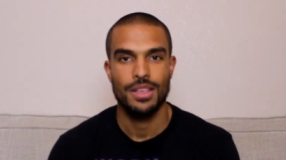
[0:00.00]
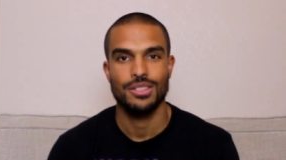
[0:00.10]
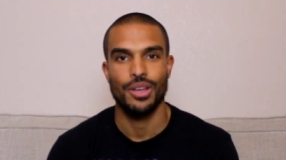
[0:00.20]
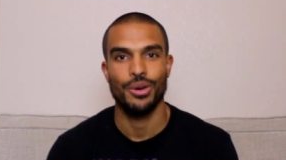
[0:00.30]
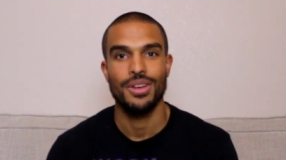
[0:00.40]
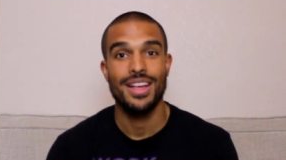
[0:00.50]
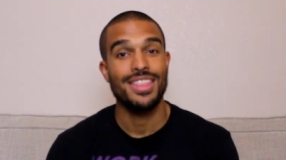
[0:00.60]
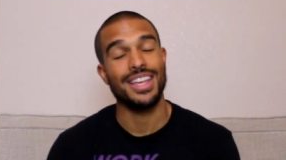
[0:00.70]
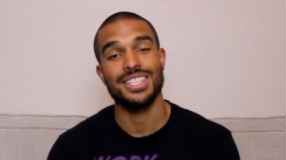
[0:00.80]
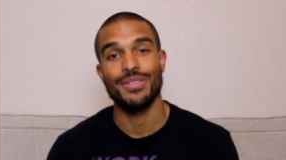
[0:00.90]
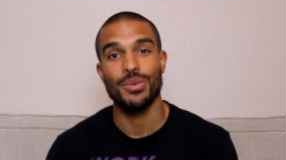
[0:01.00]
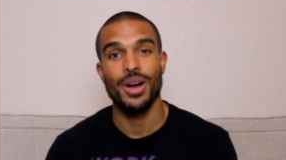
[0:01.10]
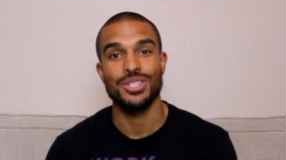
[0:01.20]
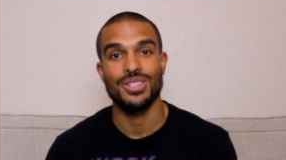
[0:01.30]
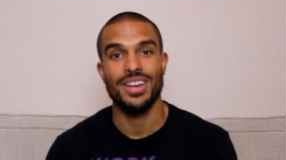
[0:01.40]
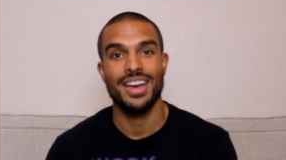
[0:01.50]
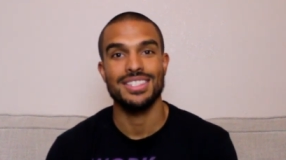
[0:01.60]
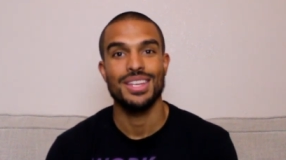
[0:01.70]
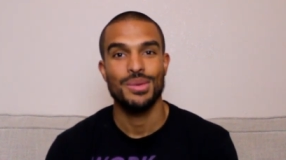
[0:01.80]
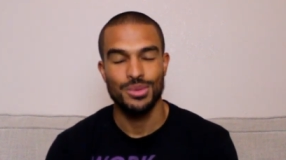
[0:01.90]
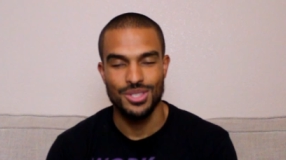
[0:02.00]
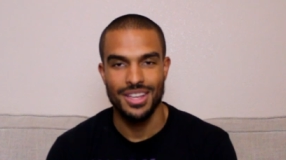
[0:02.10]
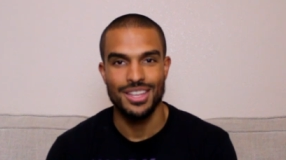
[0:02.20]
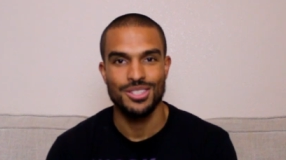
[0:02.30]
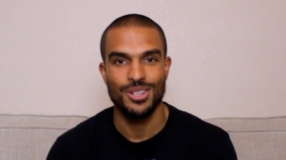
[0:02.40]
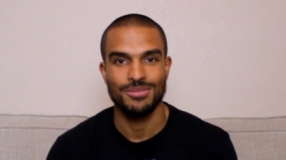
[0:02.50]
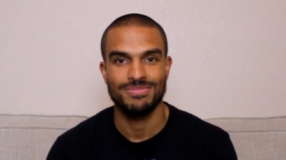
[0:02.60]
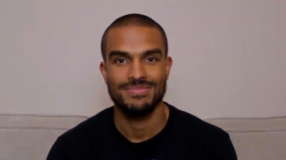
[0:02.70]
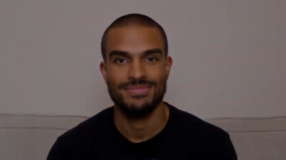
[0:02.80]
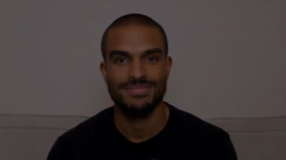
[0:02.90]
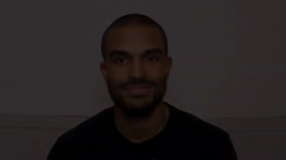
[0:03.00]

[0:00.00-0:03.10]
So thanks again for watching you guys. We'll see you guys soon.